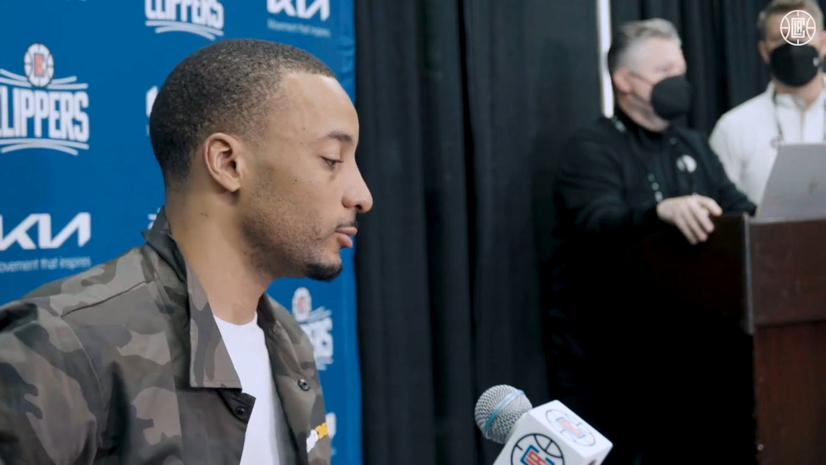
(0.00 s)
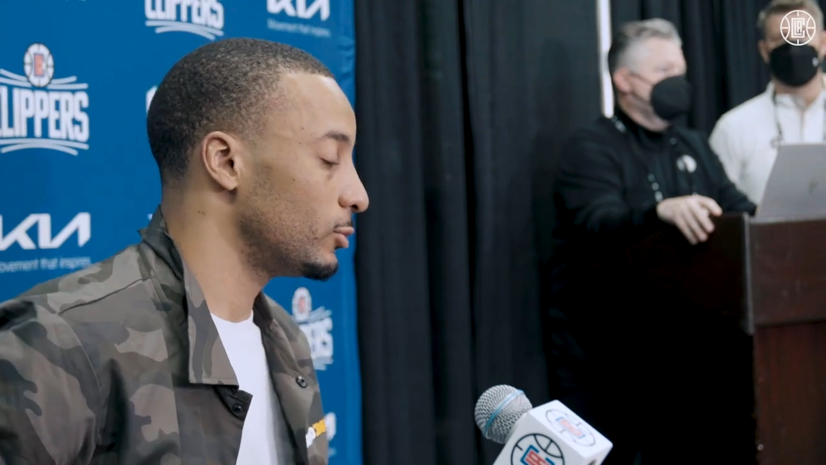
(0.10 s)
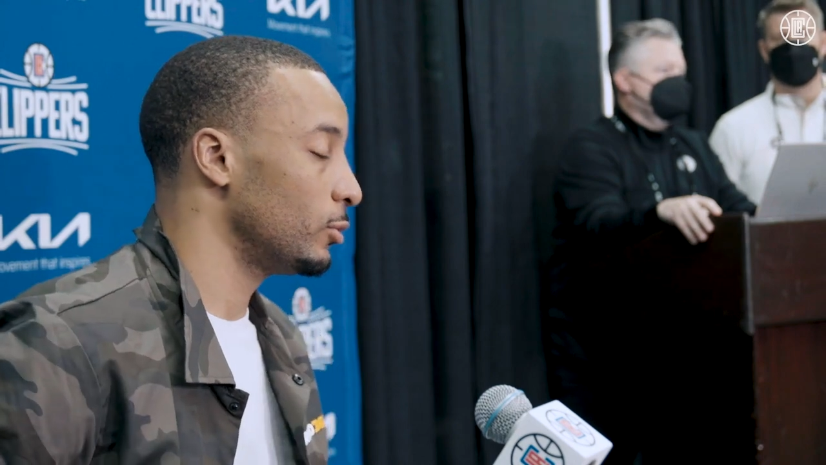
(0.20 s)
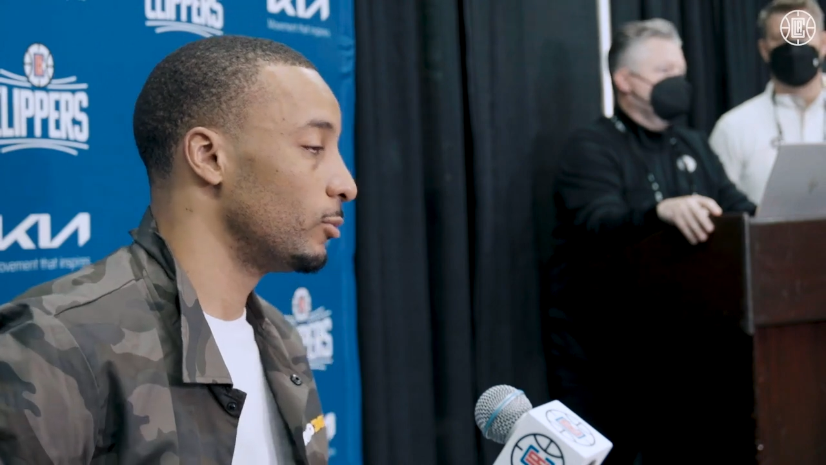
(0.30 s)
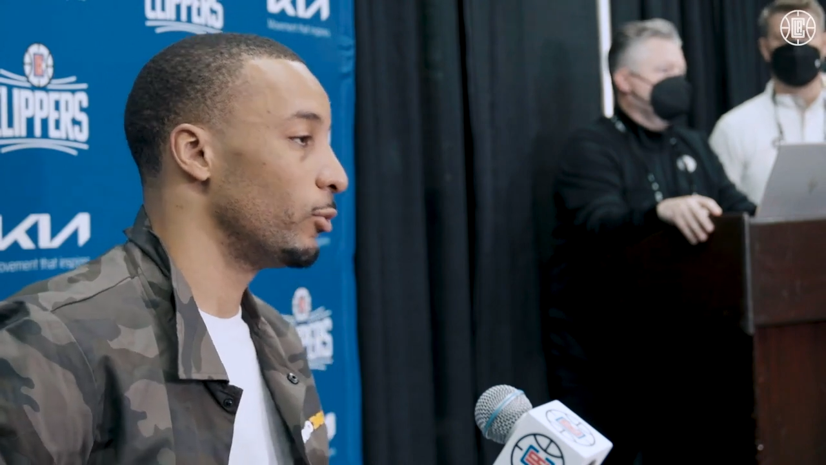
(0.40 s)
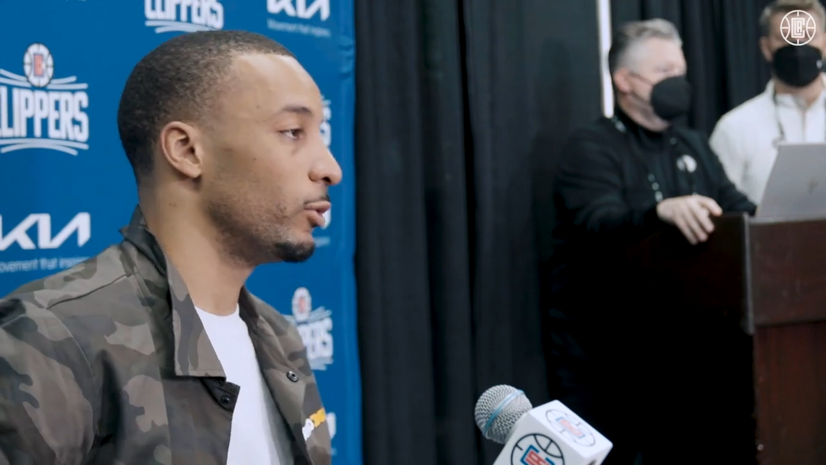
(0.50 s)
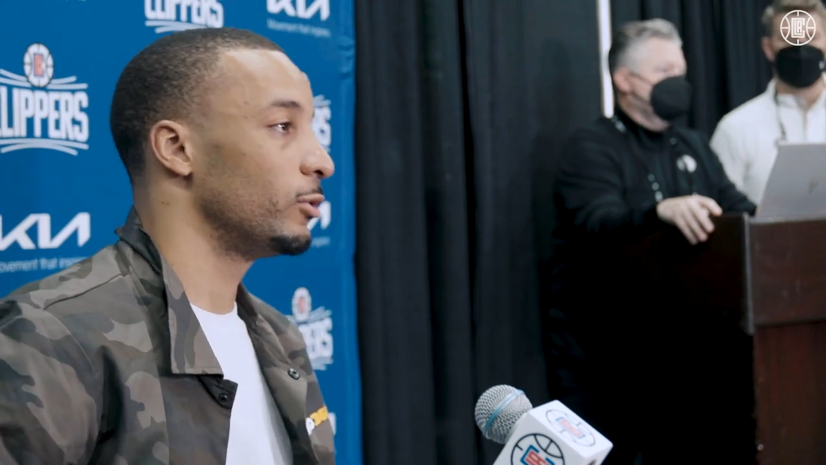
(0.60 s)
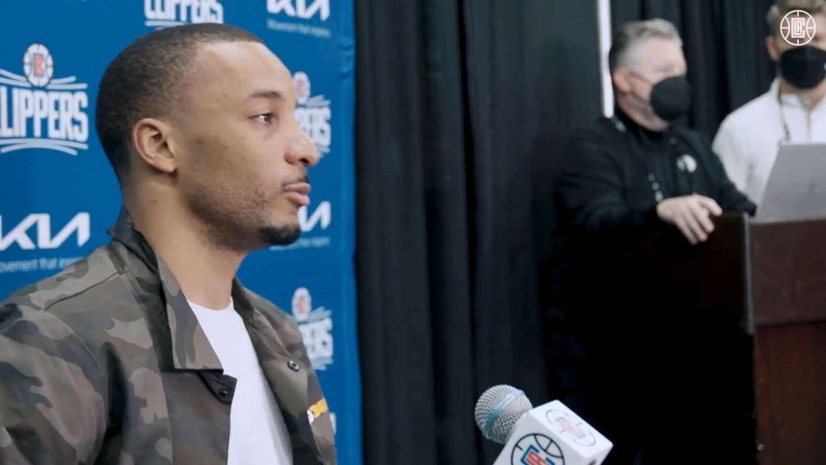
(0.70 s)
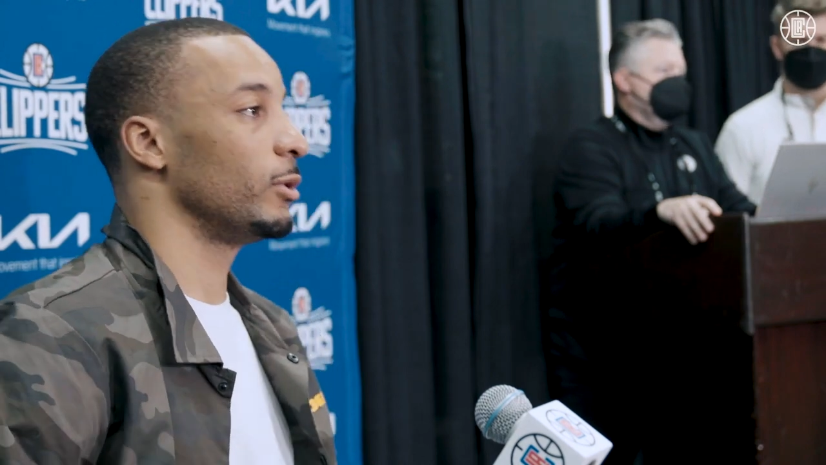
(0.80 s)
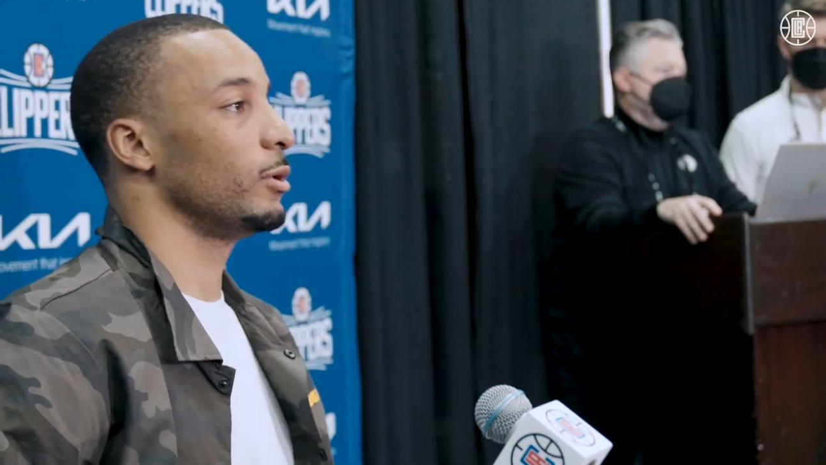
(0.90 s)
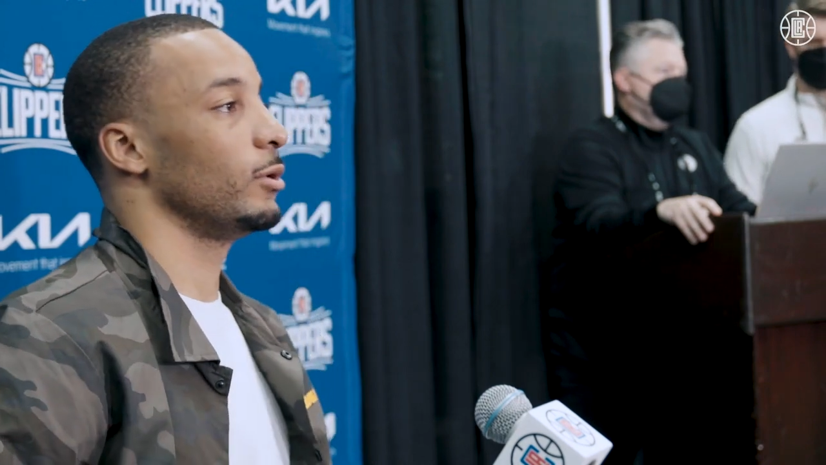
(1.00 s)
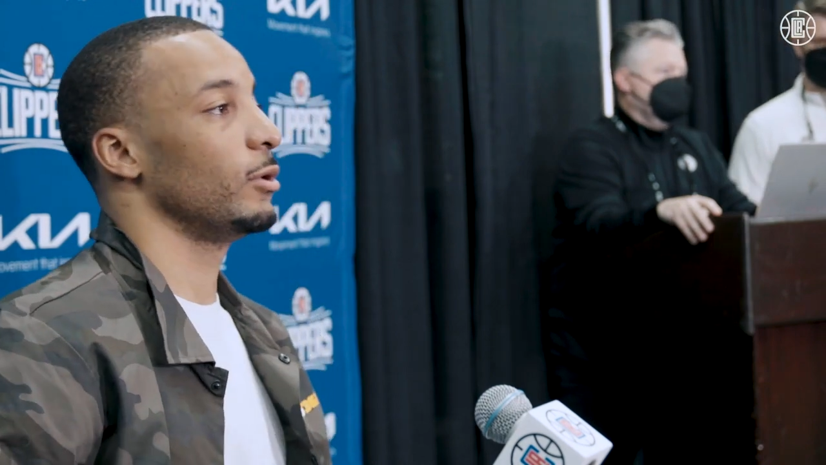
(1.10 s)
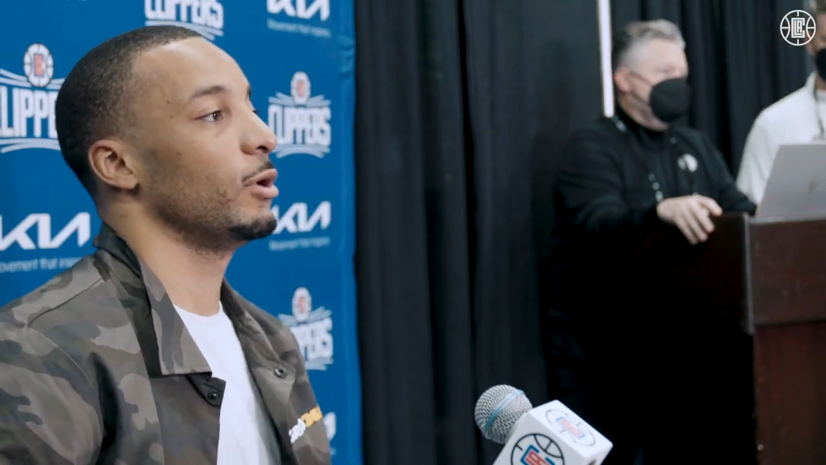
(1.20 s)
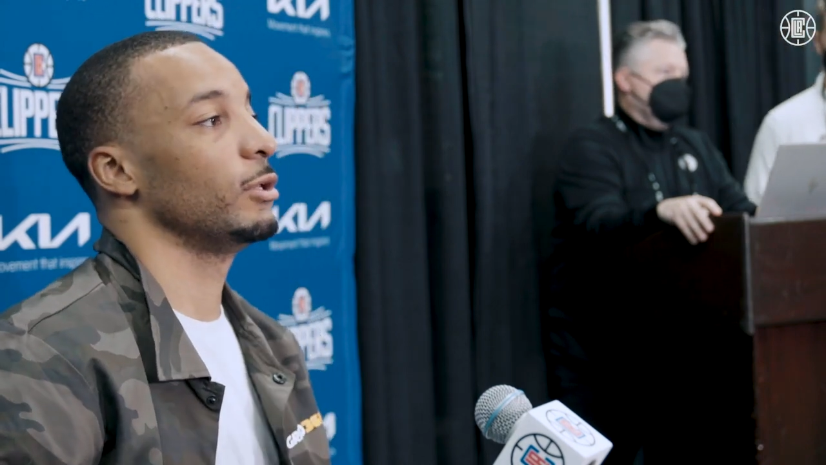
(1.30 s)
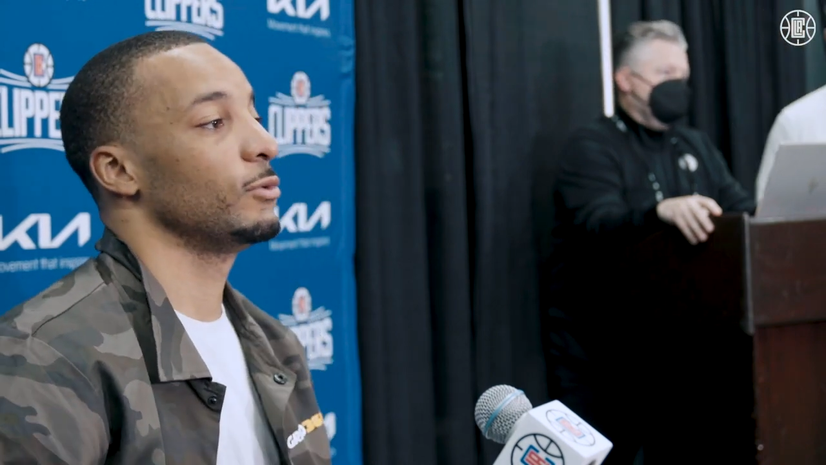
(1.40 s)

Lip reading: too important to me. You know, I